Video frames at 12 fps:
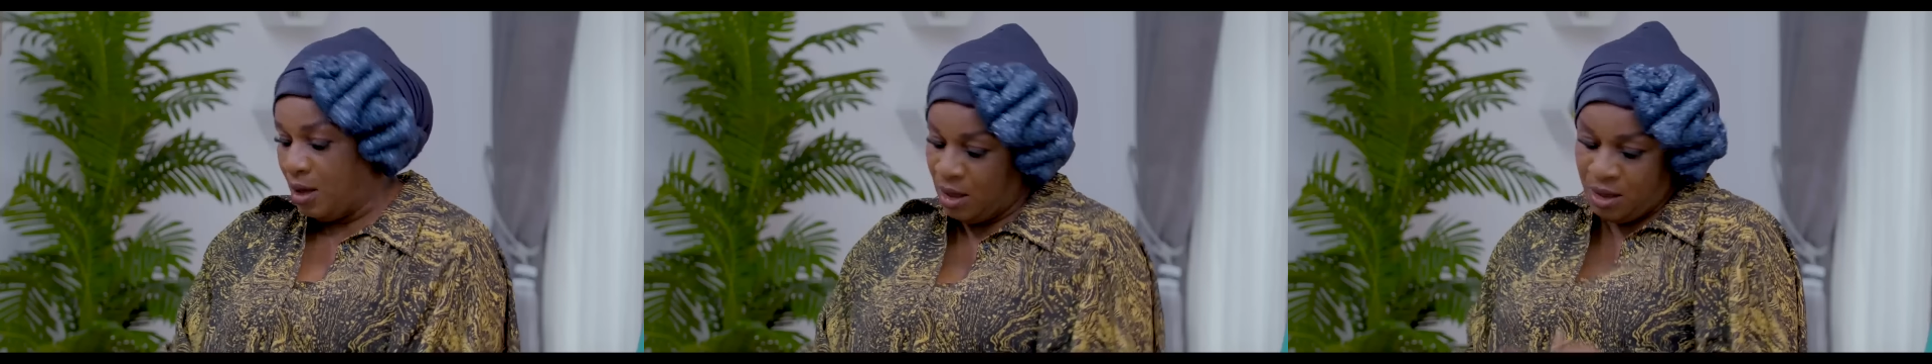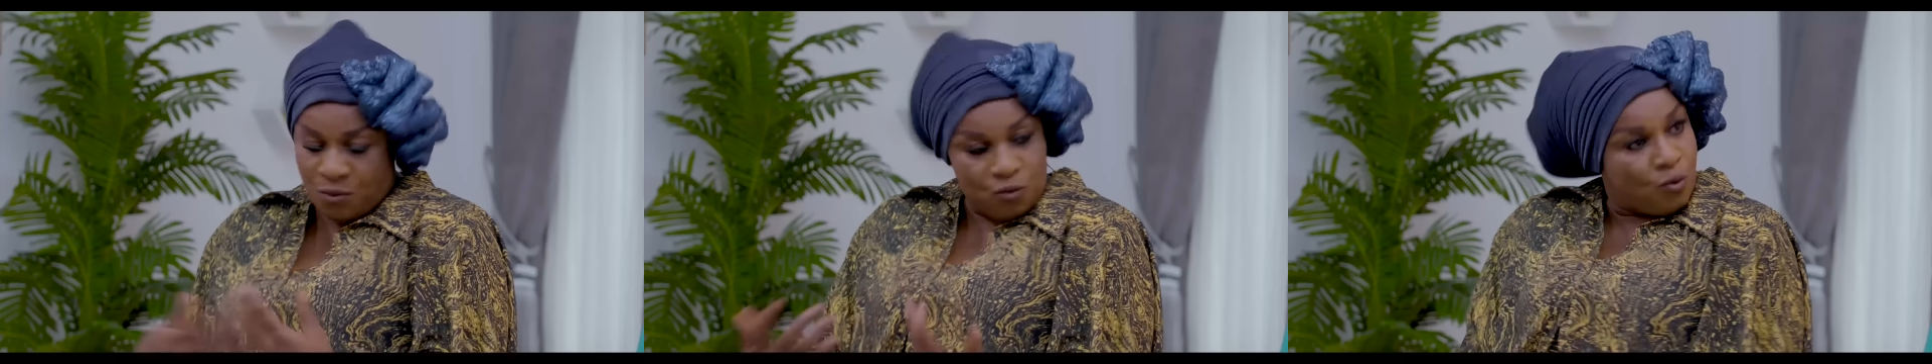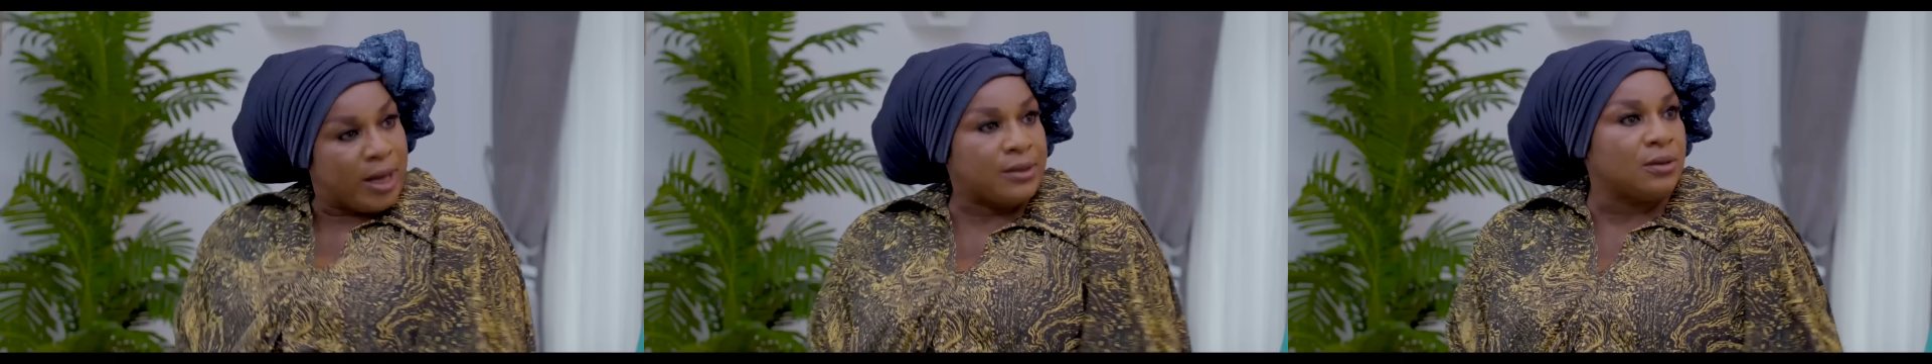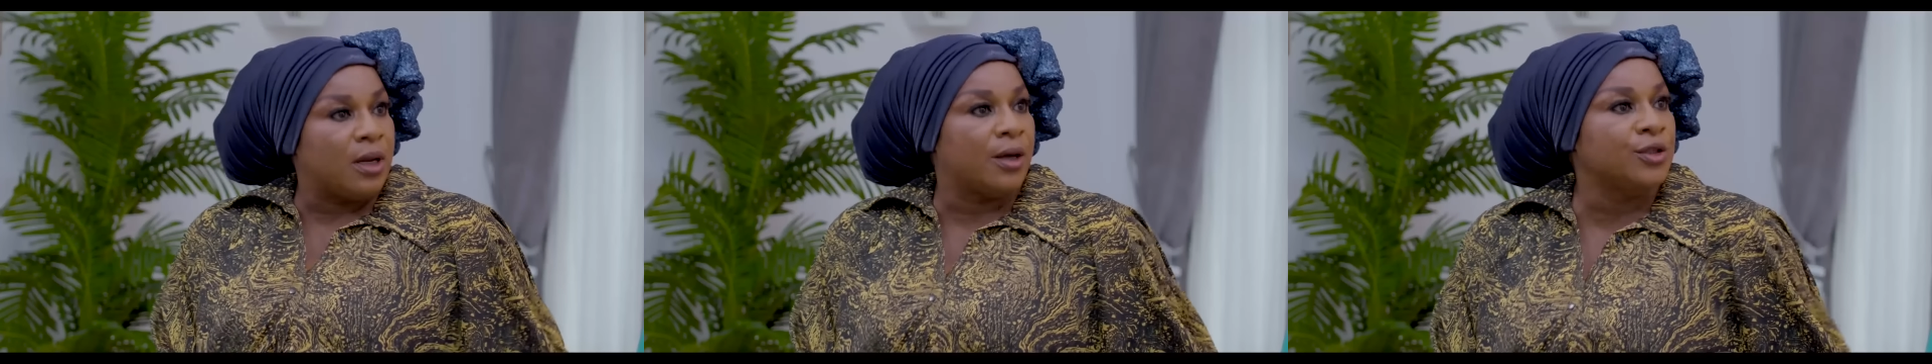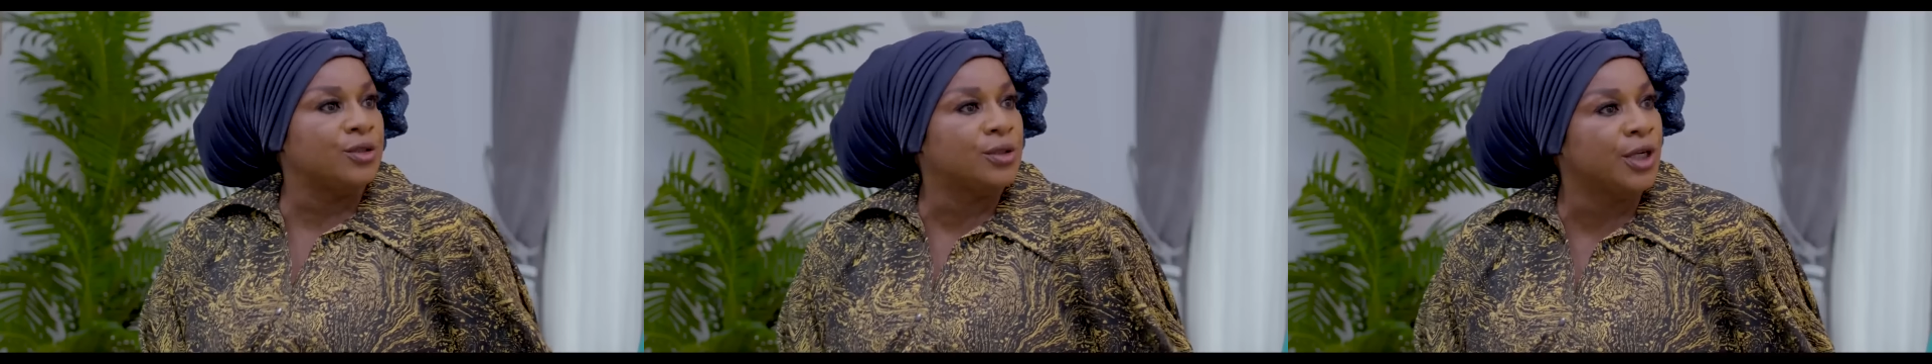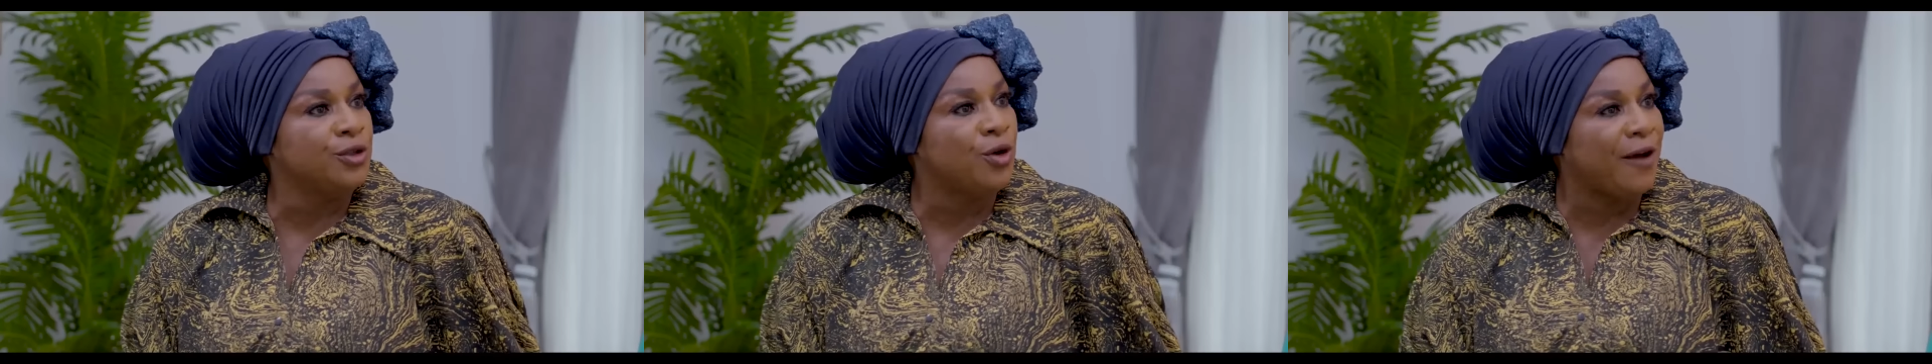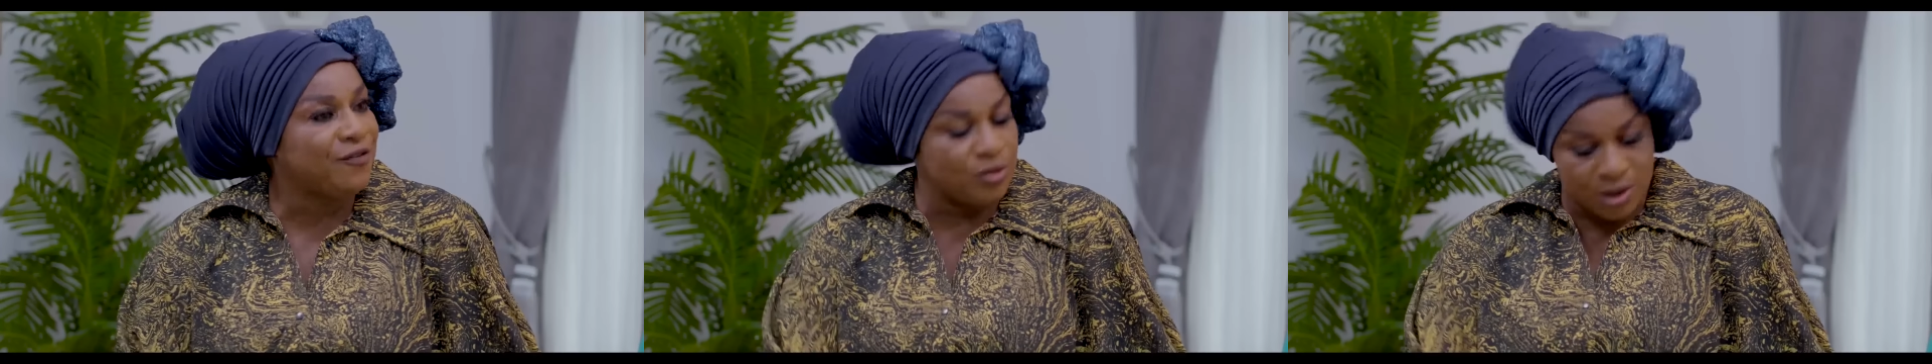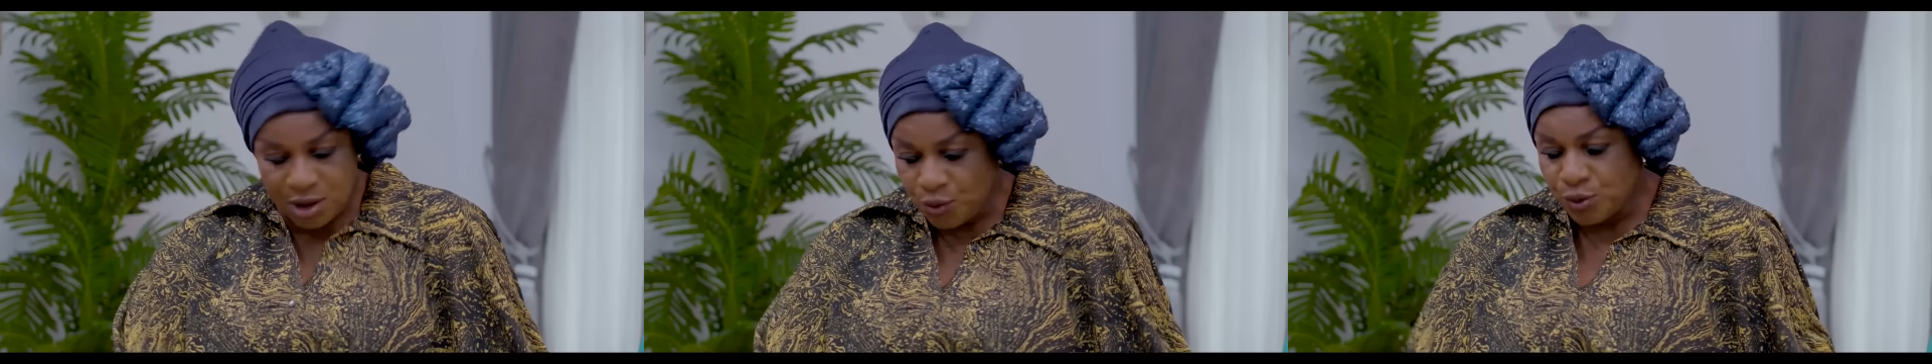Mbakwao, now, then you have
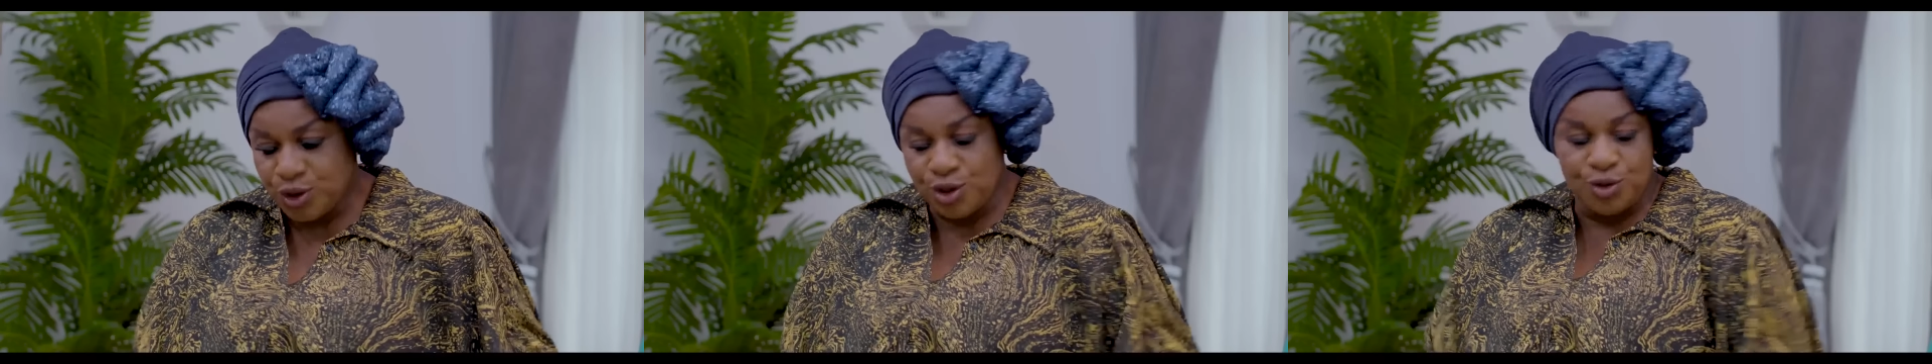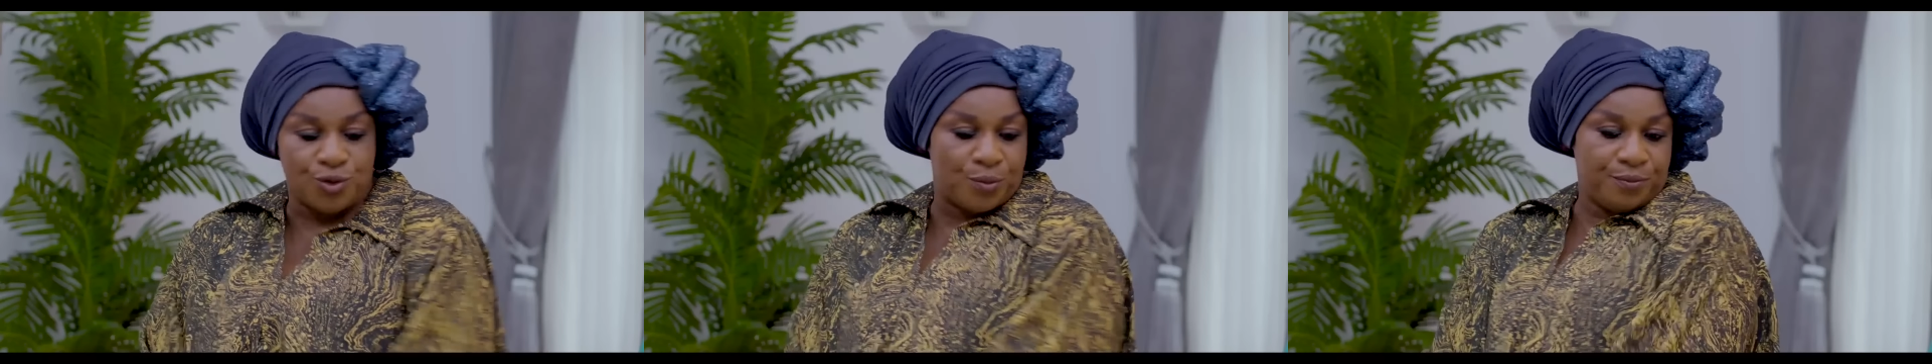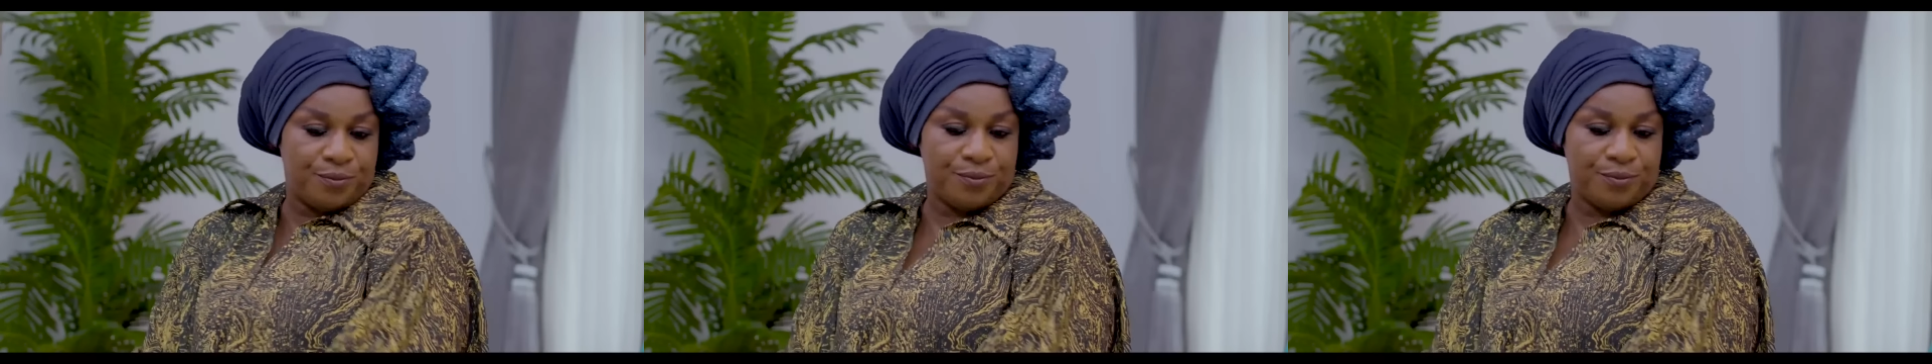to stick with Chisom.